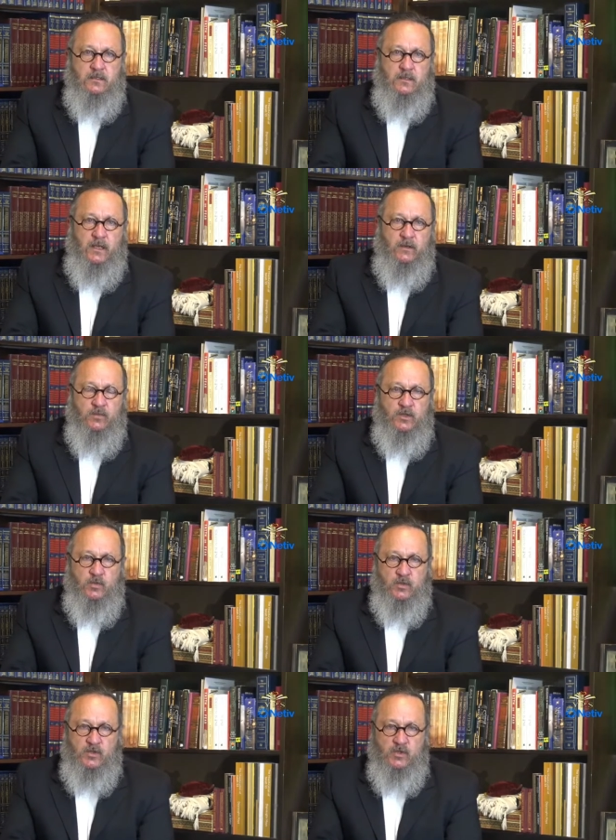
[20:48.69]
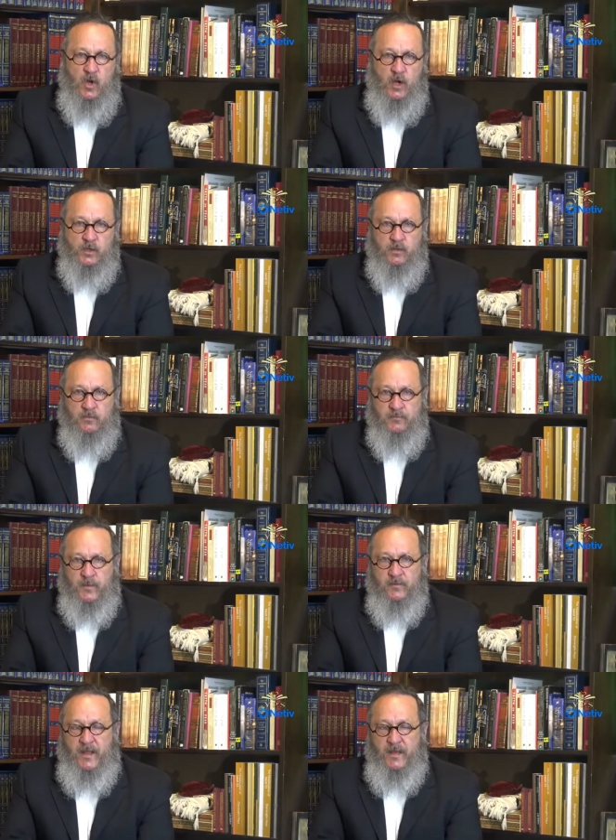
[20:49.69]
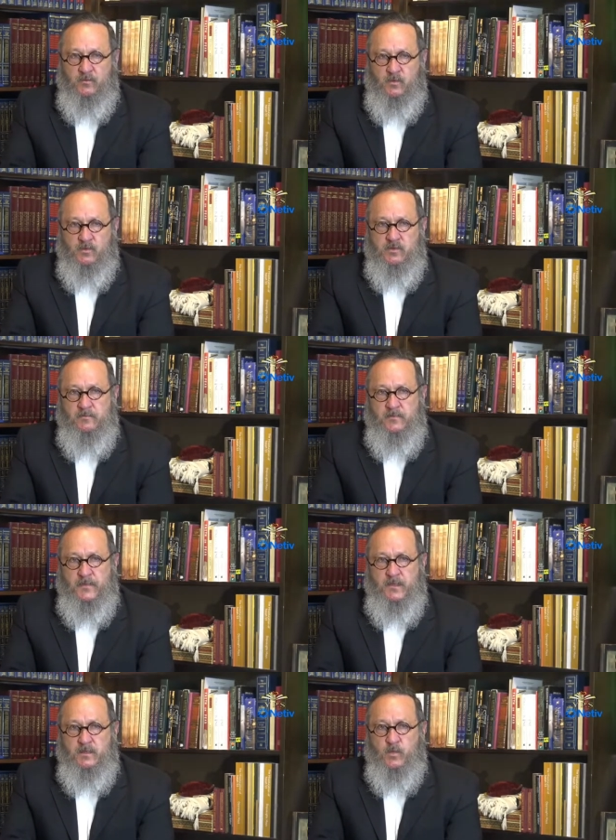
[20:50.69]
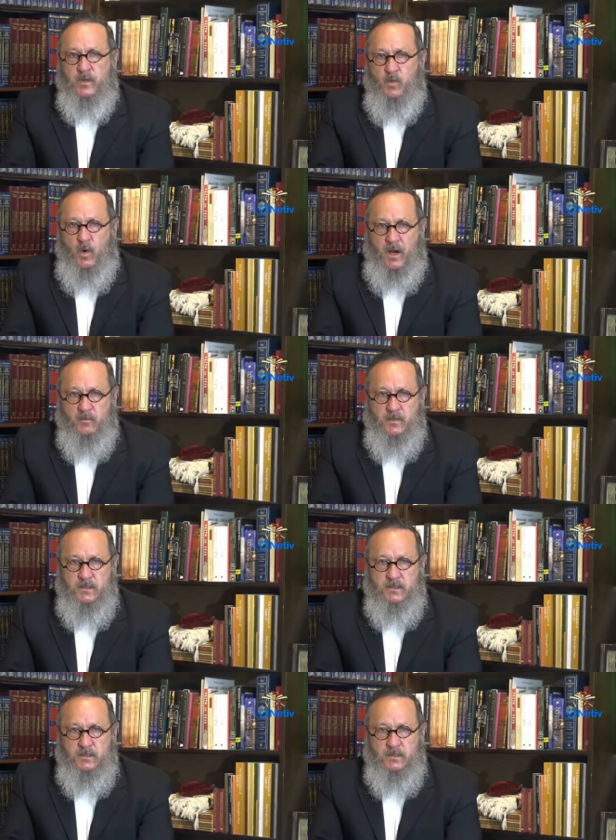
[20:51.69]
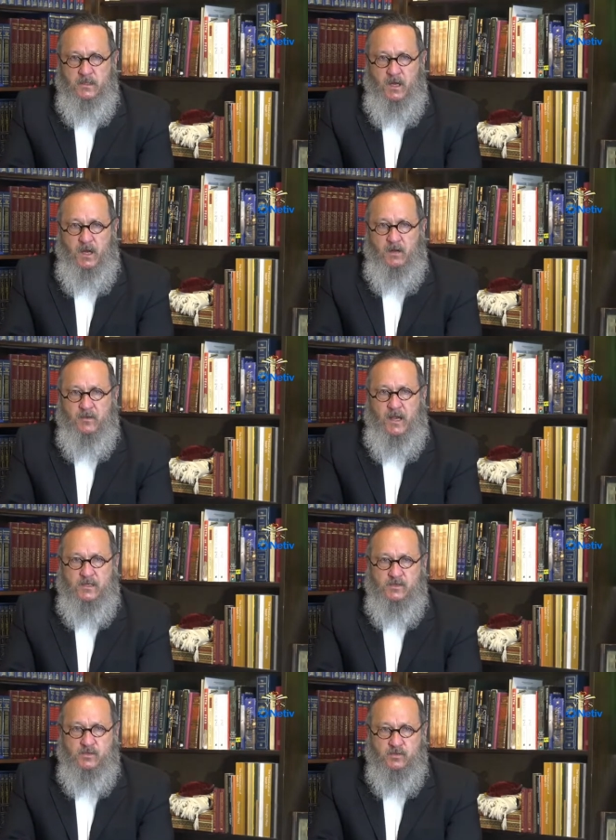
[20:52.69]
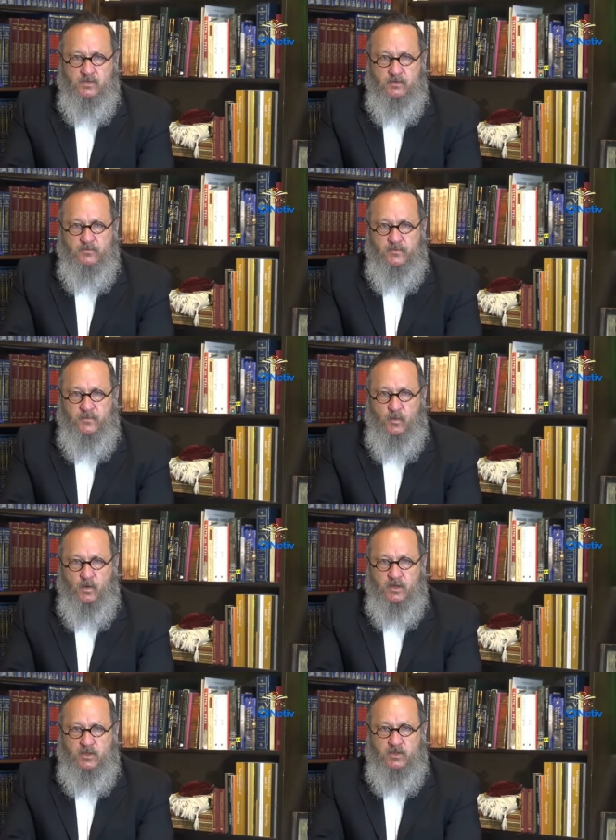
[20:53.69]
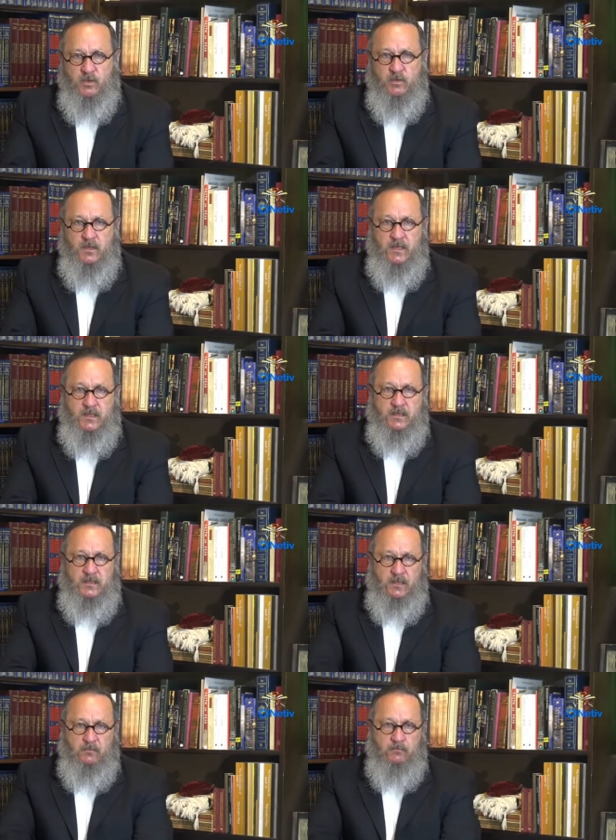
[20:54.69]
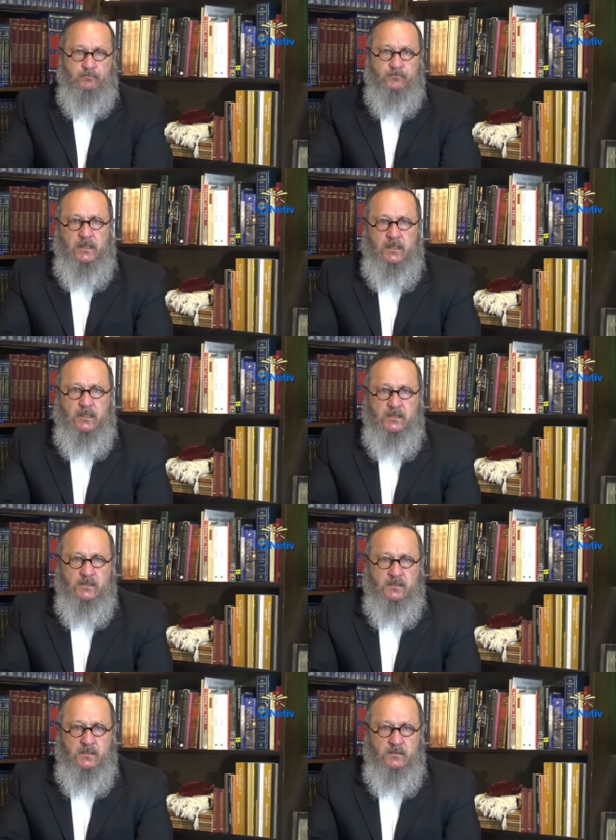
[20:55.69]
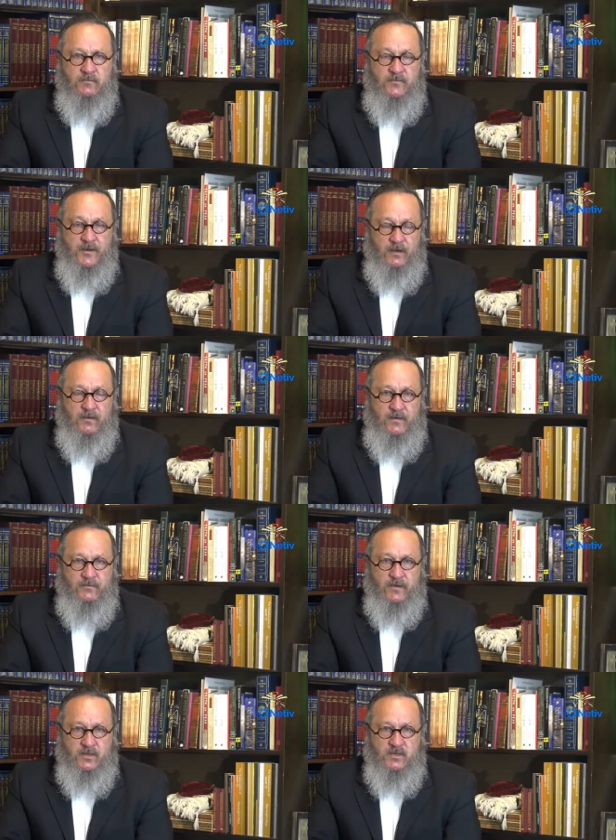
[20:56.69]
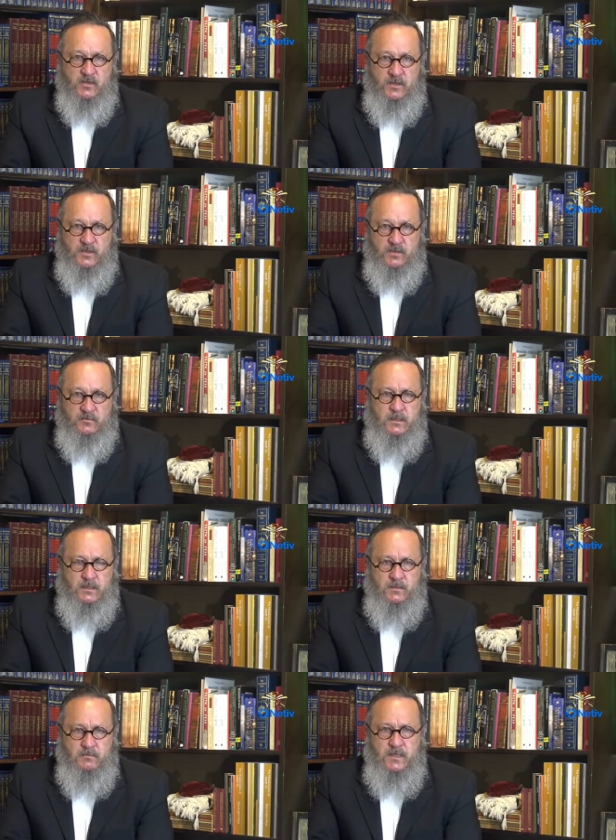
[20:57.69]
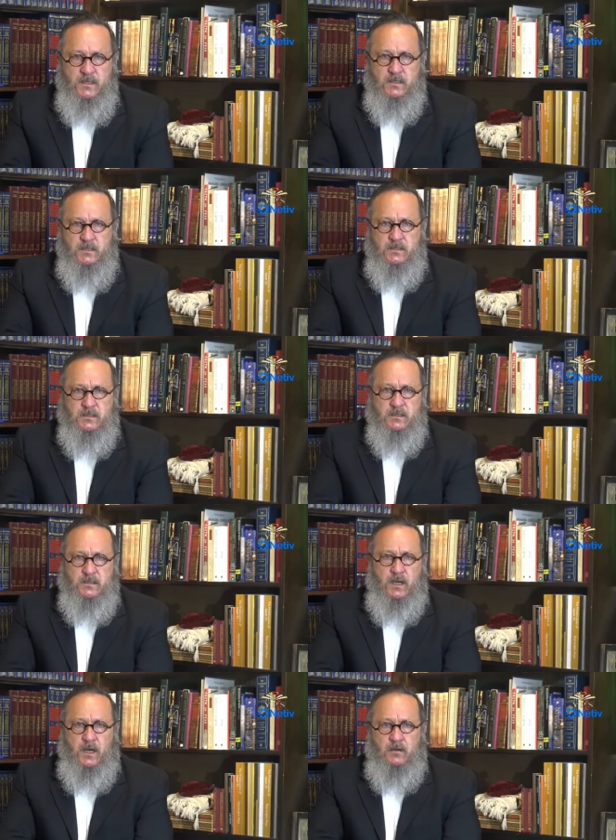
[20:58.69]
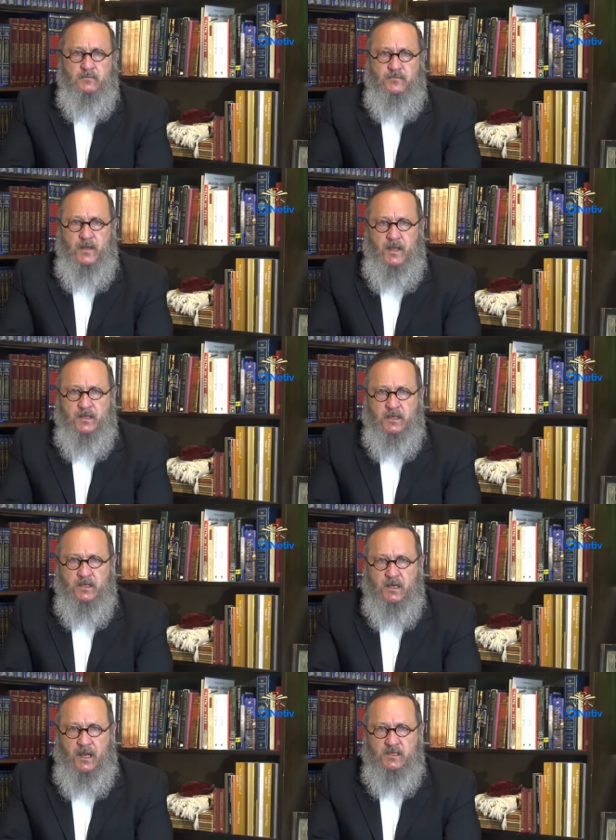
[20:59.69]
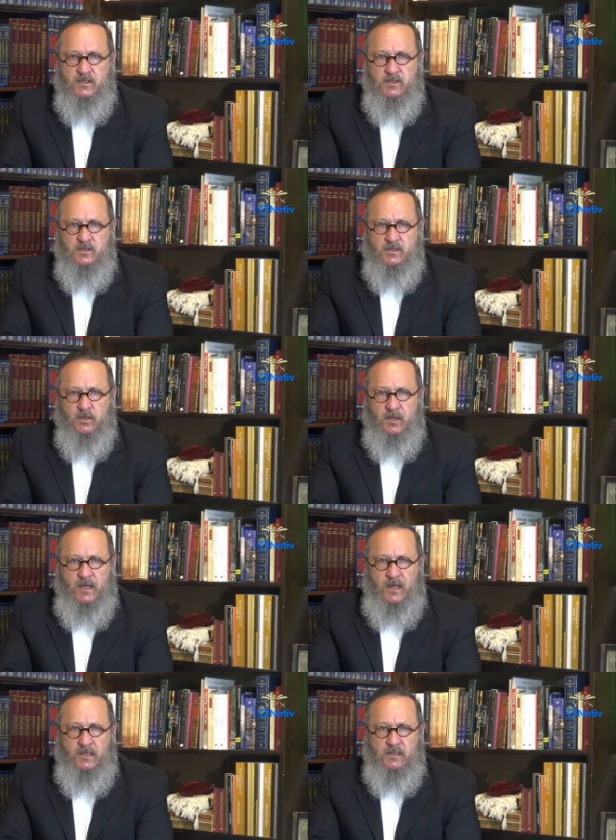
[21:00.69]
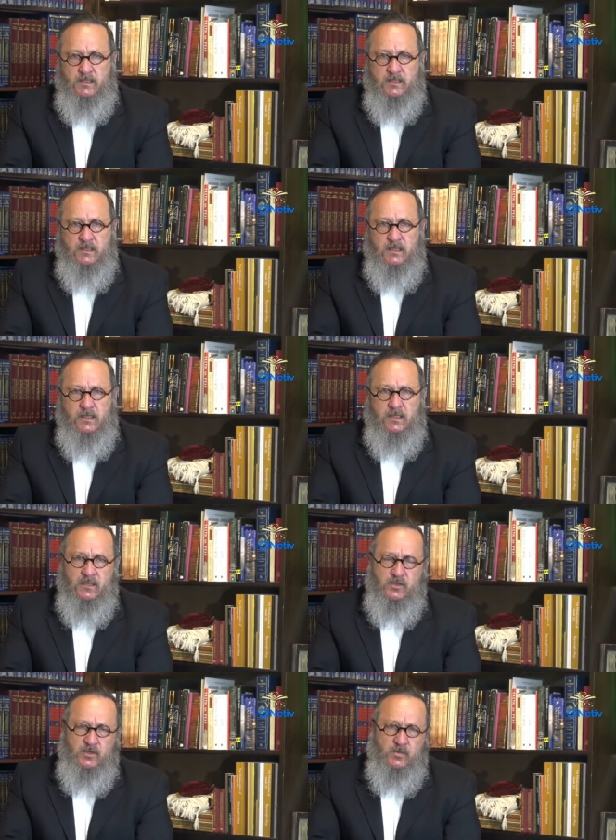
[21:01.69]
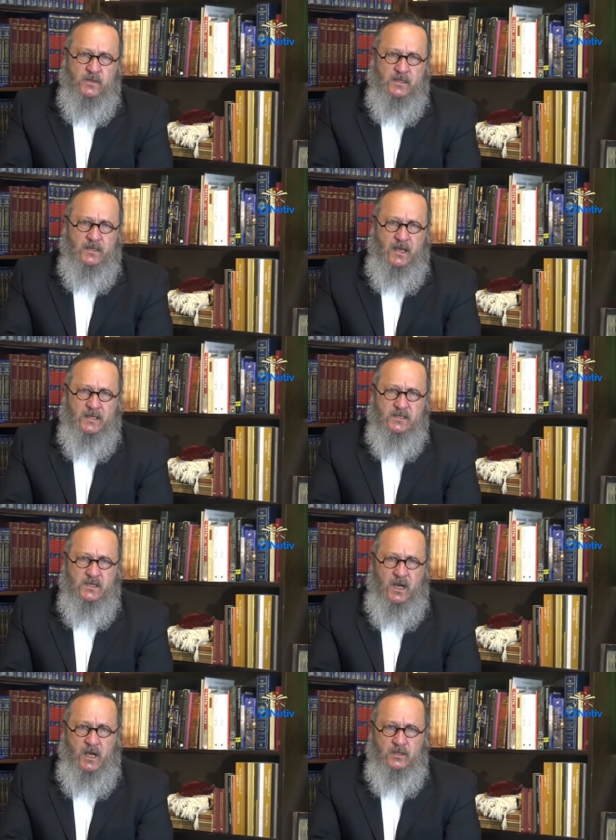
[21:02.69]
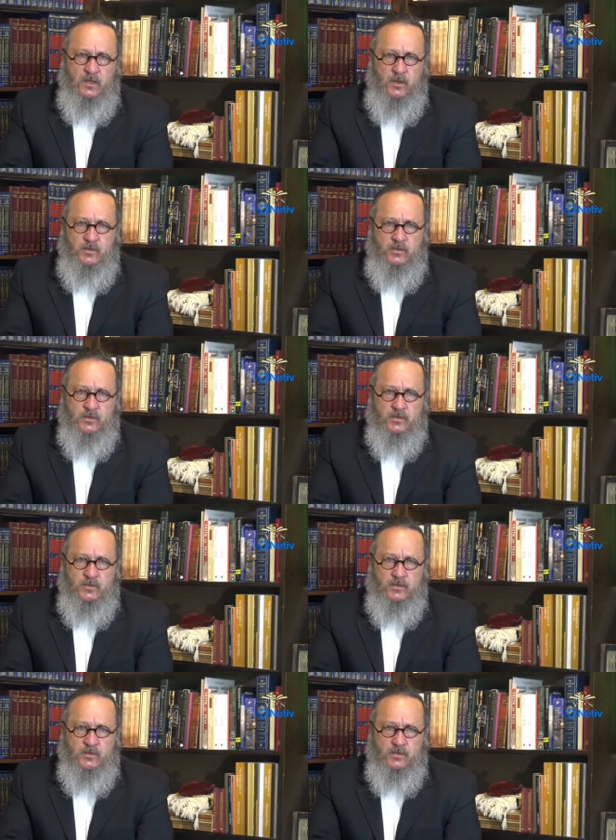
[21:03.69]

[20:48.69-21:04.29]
A ritual slaughter of animals. The requirement of licensure for a shochetim is very, very stringent. The meat of an unlicensed shochet is treated as non-kosher